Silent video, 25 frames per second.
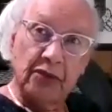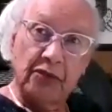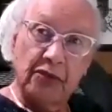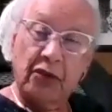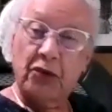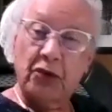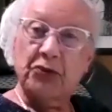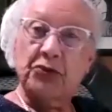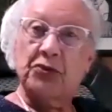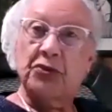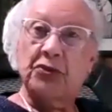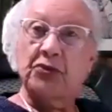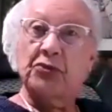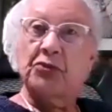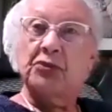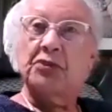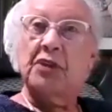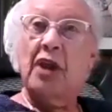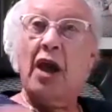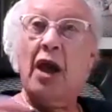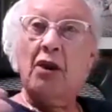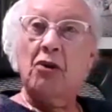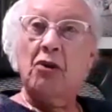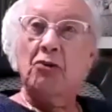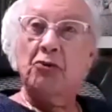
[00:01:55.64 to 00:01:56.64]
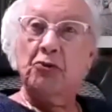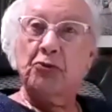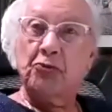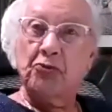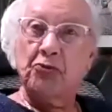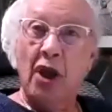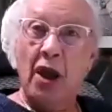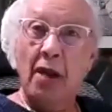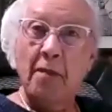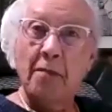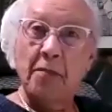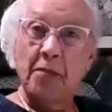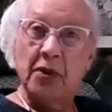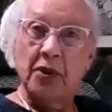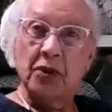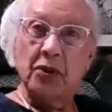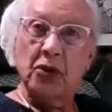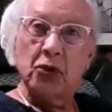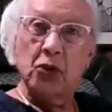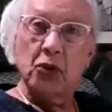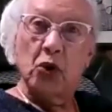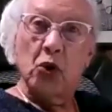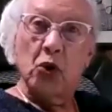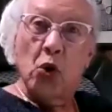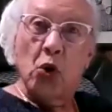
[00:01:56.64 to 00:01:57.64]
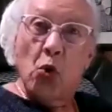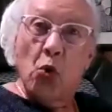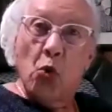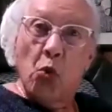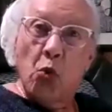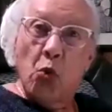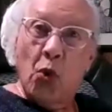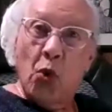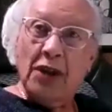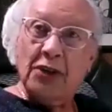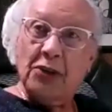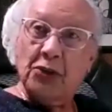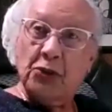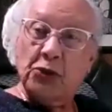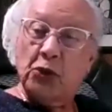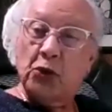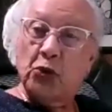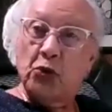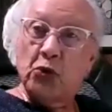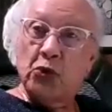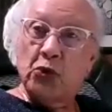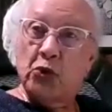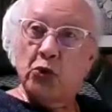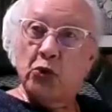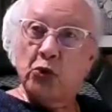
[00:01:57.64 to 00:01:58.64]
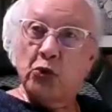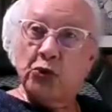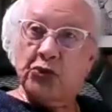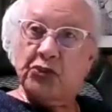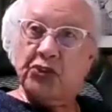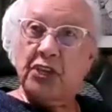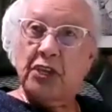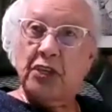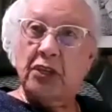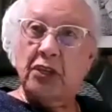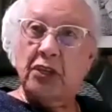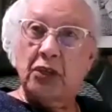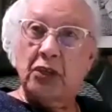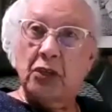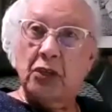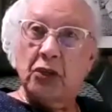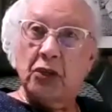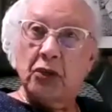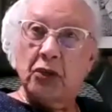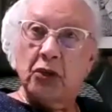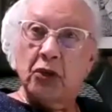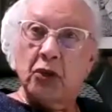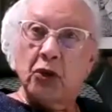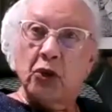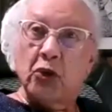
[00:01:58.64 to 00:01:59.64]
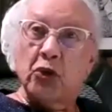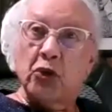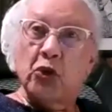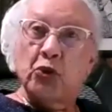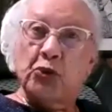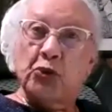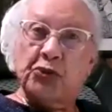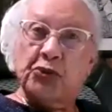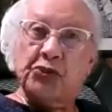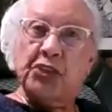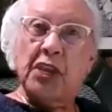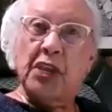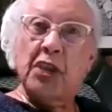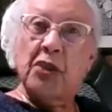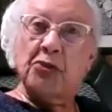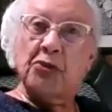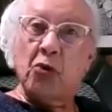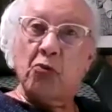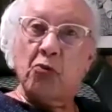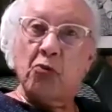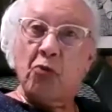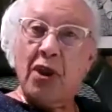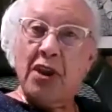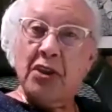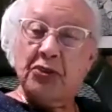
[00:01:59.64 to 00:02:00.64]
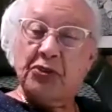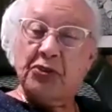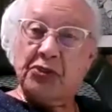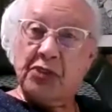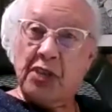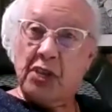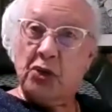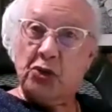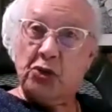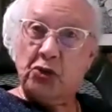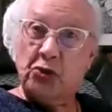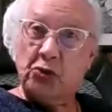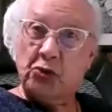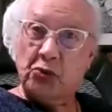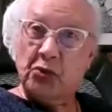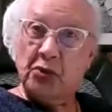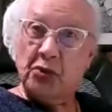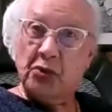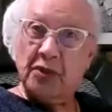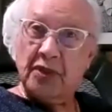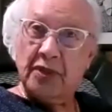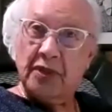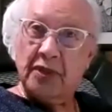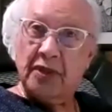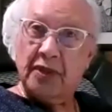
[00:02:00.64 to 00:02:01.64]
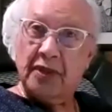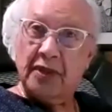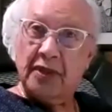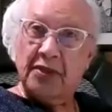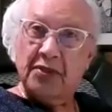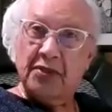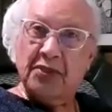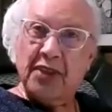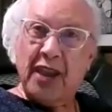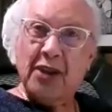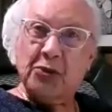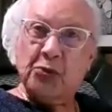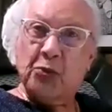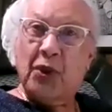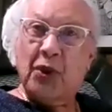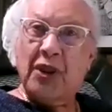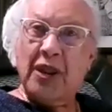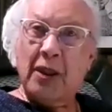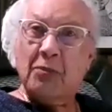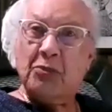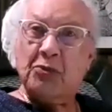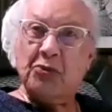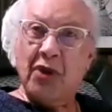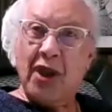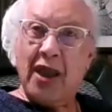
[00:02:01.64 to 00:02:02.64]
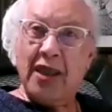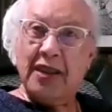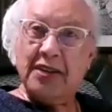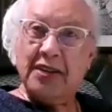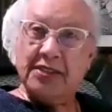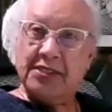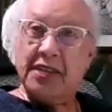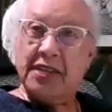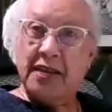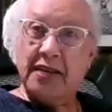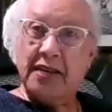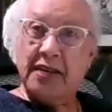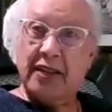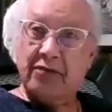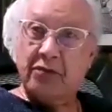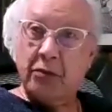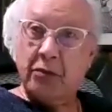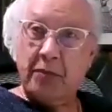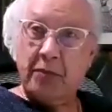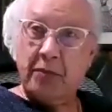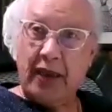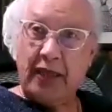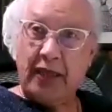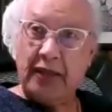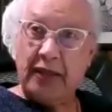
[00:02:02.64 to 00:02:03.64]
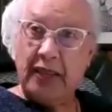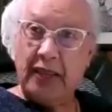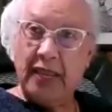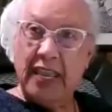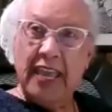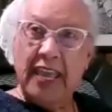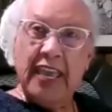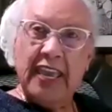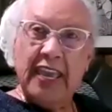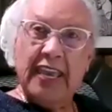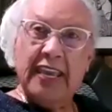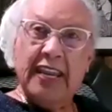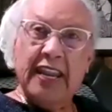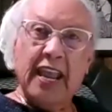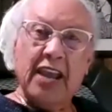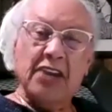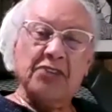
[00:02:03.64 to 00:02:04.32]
versus Donald Trump, what do you see? You see the race issue. That's what I'm trying to tell everybody. It